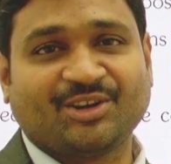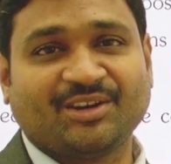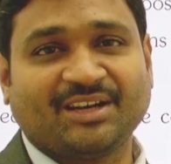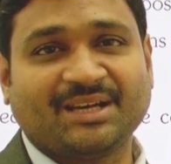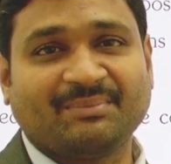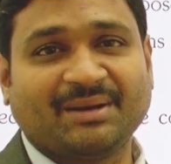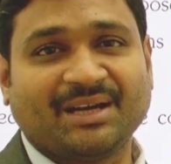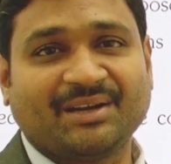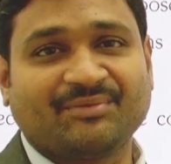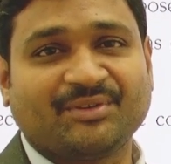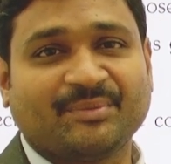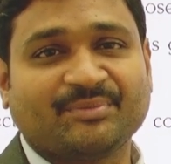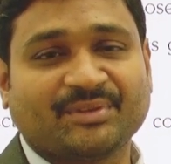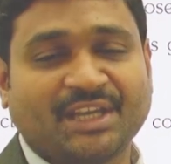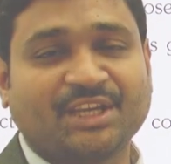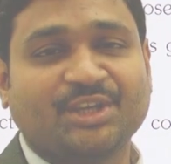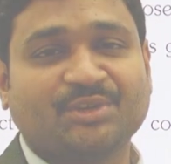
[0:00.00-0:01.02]
online platform.
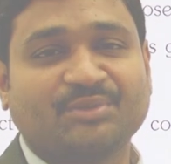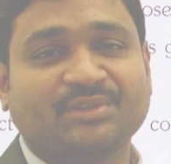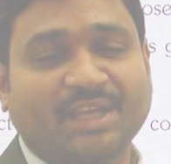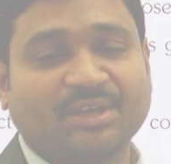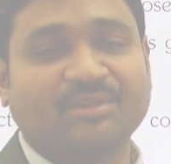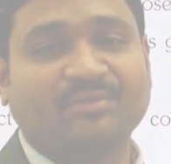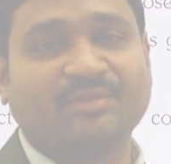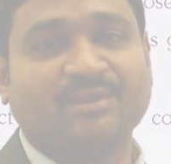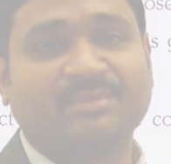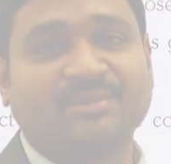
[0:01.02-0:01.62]
Thank you. Thank you very